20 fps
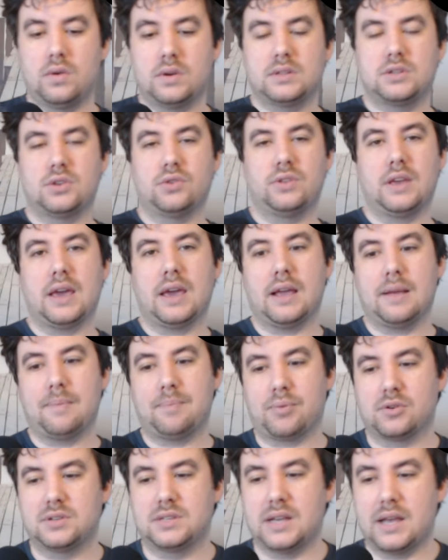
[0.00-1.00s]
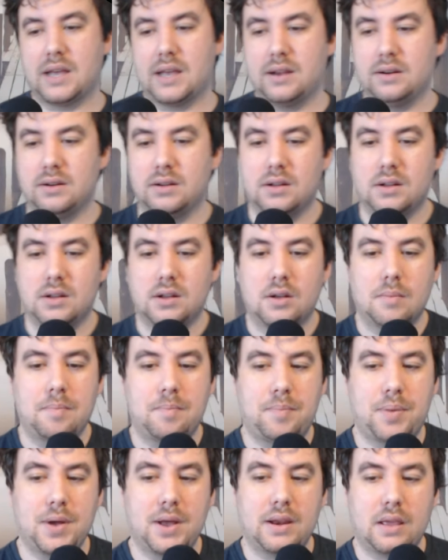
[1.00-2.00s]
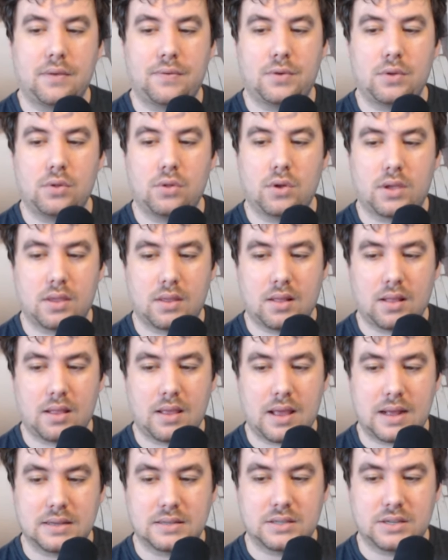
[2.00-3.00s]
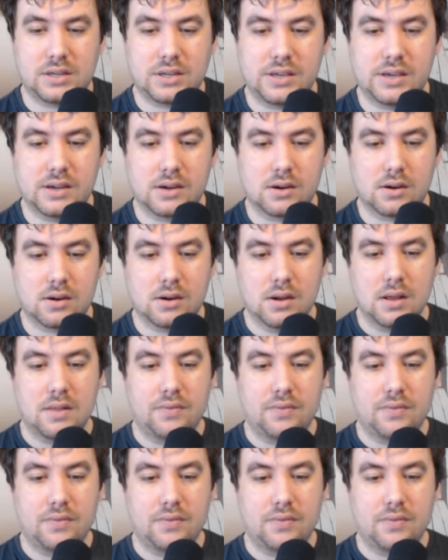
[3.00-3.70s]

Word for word: It's only 8%, but if you look at the last year,